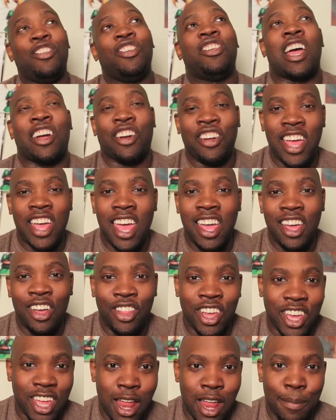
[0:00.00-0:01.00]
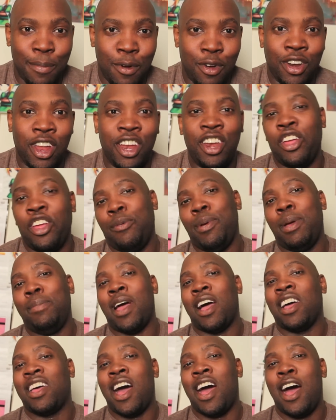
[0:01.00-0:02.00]
the Tiger Gate. Go look it up on
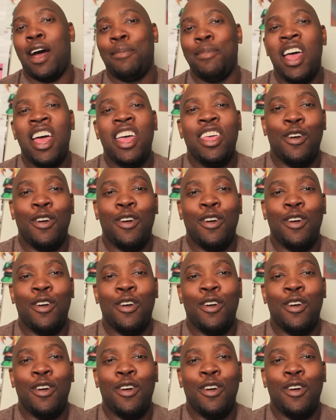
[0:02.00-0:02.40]
nuggetmeme.com.